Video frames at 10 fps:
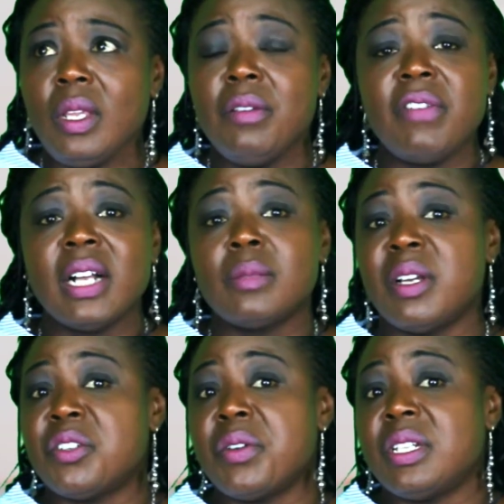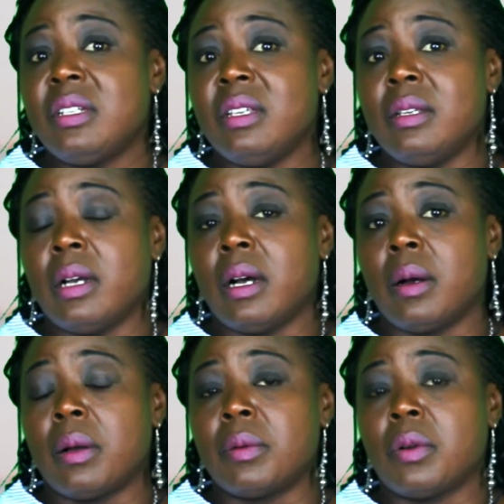In fact, majority
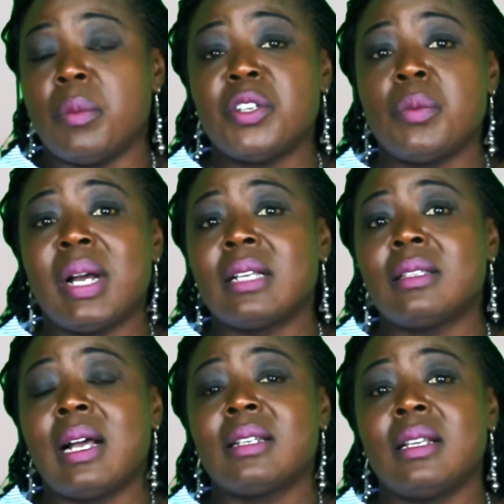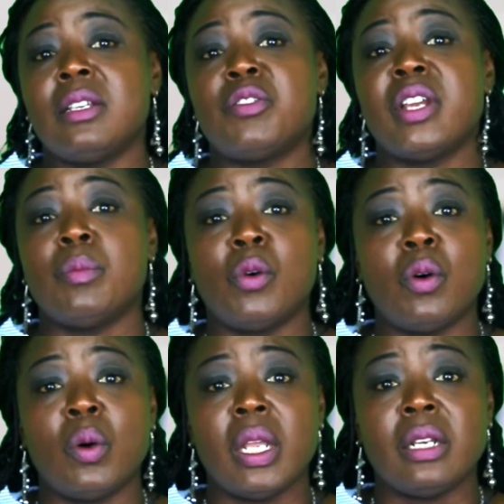commercial banks actually trade
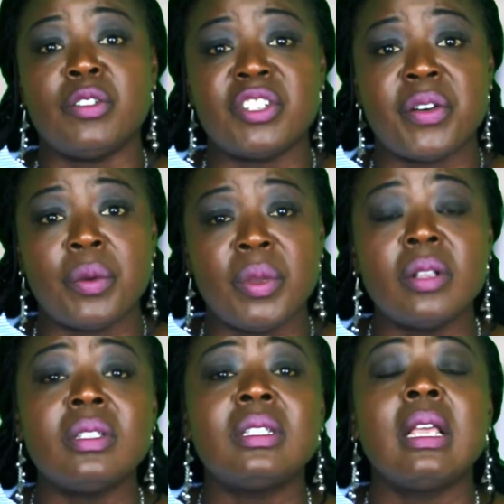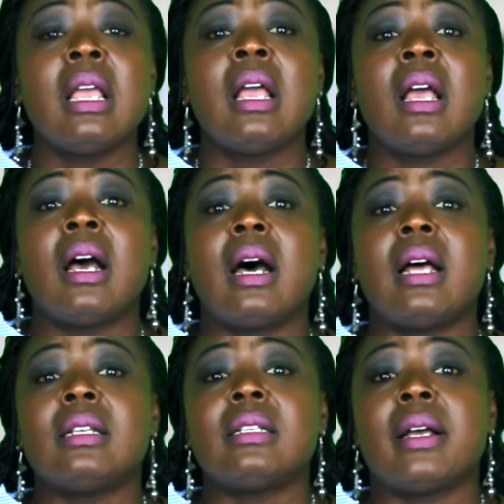more in treasury bills.
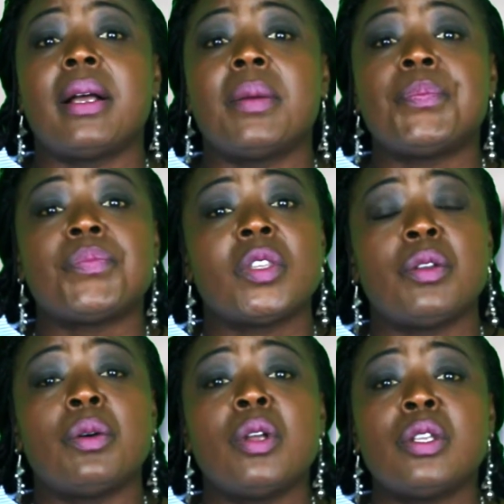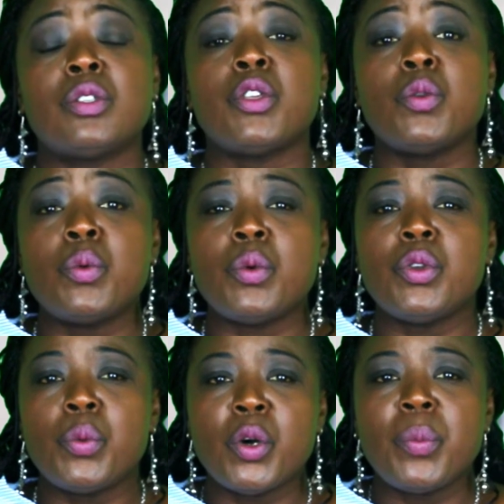And, so
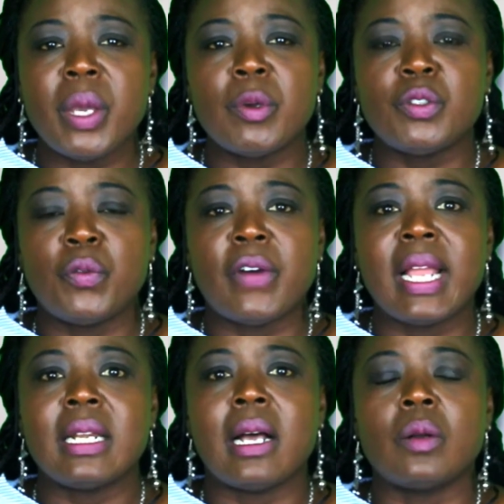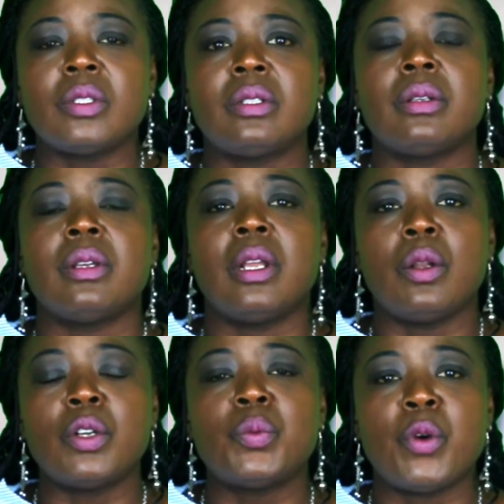you will be able to find out a
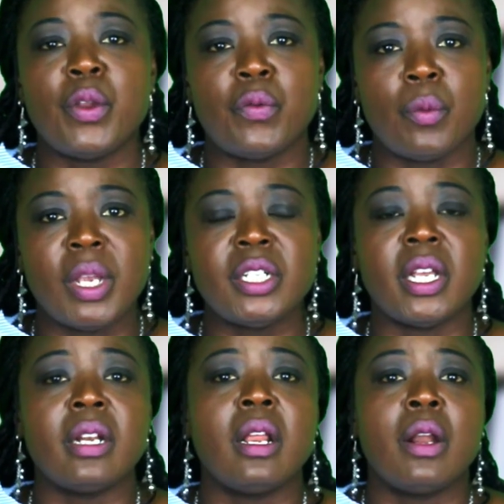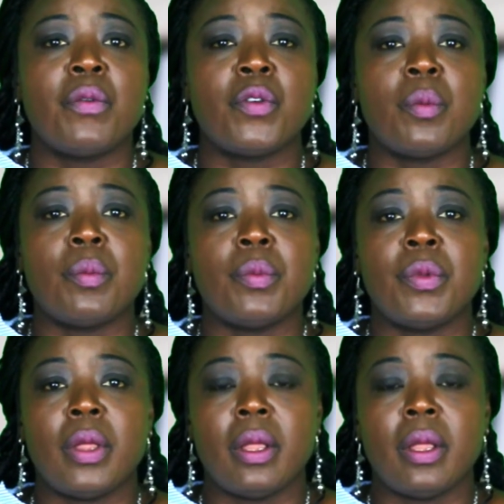lot more information from